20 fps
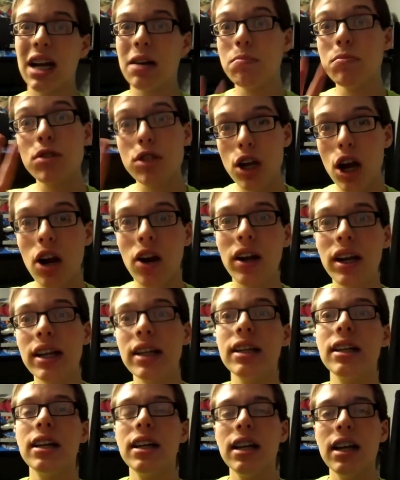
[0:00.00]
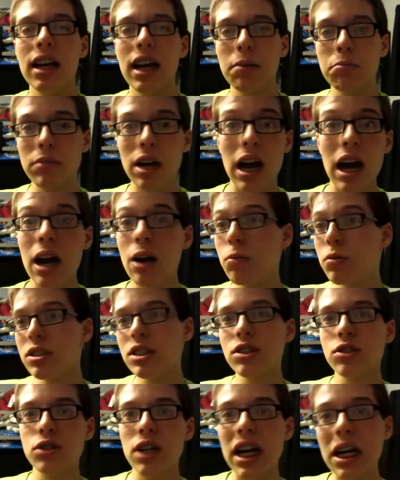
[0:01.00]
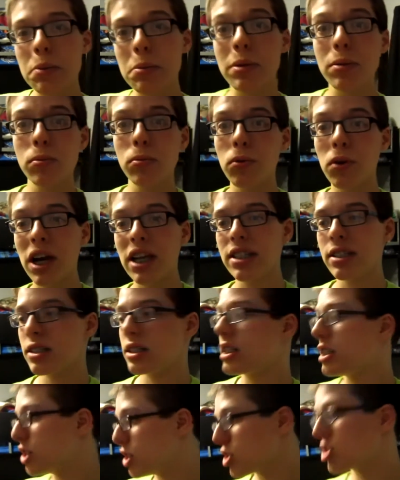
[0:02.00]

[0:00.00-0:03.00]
I'm sorry. I wasn't trying to be racist.